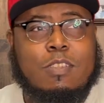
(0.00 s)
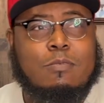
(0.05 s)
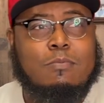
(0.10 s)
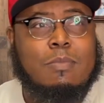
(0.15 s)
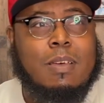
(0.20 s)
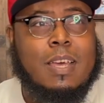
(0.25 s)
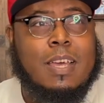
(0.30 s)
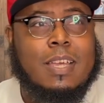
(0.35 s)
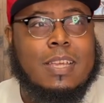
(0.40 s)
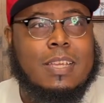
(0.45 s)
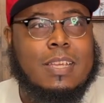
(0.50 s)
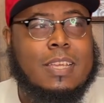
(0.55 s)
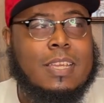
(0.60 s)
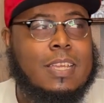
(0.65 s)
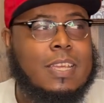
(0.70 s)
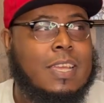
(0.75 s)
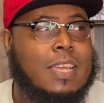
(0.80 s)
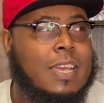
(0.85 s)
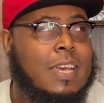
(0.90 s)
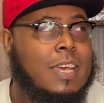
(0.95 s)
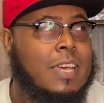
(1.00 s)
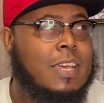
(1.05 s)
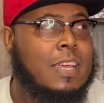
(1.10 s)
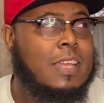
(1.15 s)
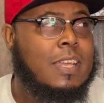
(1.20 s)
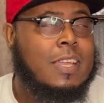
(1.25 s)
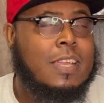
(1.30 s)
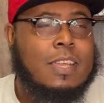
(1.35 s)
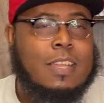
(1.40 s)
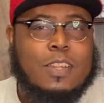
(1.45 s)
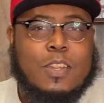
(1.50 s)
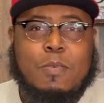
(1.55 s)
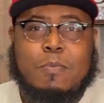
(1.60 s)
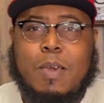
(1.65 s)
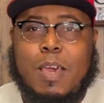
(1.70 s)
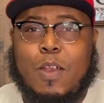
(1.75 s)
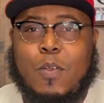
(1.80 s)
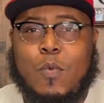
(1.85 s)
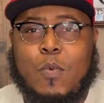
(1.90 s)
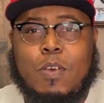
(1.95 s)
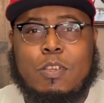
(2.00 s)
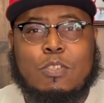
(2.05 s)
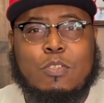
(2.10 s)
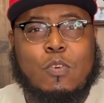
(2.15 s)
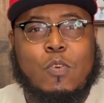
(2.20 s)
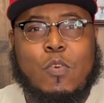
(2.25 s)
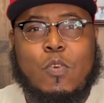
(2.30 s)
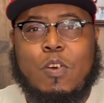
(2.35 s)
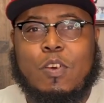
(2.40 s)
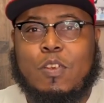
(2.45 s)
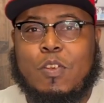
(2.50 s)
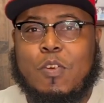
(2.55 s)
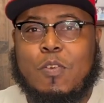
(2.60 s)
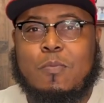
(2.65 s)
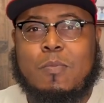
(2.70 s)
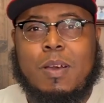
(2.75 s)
my God, no matter what's going on,